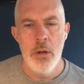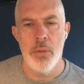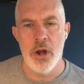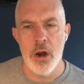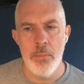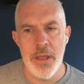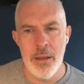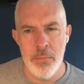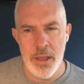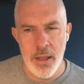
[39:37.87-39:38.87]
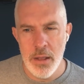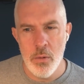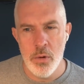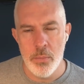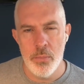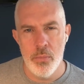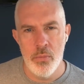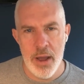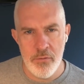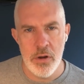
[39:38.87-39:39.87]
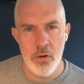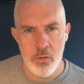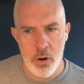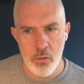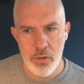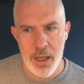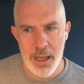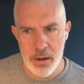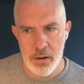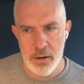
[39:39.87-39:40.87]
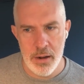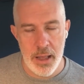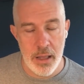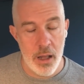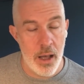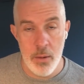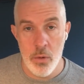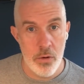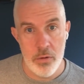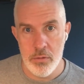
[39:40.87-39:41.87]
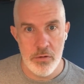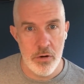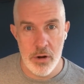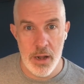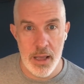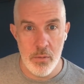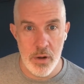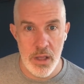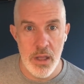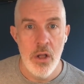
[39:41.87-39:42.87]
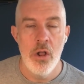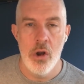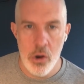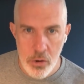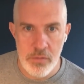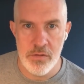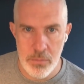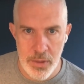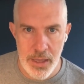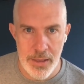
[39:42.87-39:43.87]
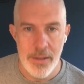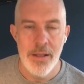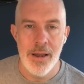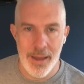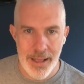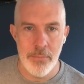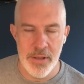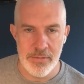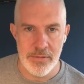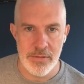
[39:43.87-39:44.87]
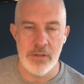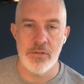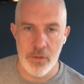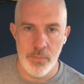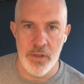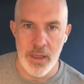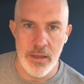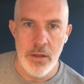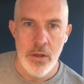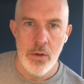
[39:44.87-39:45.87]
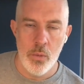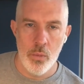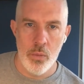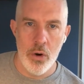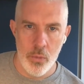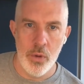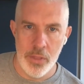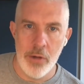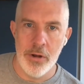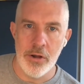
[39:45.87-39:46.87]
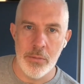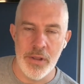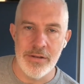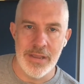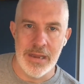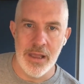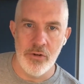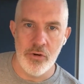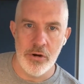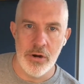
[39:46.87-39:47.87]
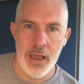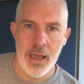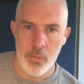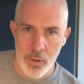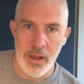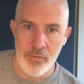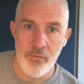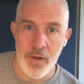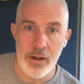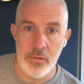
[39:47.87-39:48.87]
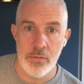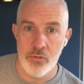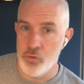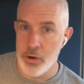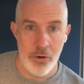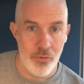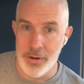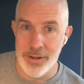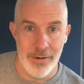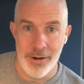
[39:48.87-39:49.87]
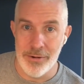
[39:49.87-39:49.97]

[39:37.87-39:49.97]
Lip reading: But Airbnb, with revenue growth and like eye-watering return on equity looks to me like a business that someday will no longer be a teenager and will in fact join the $1 trillion